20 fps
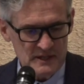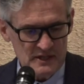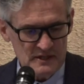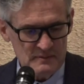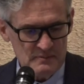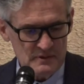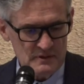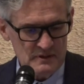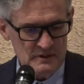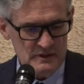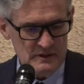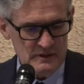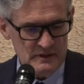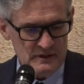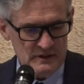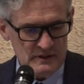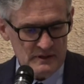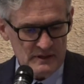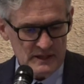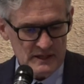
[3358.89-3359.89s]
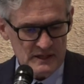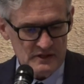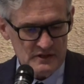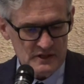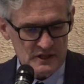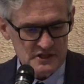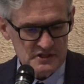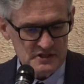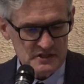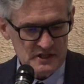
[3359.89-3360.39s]
mandible, had
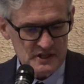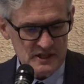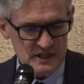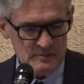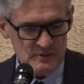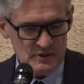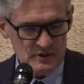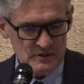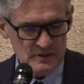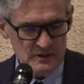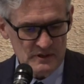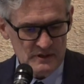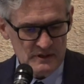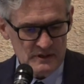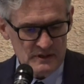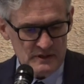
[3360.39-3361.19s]
induction chemo,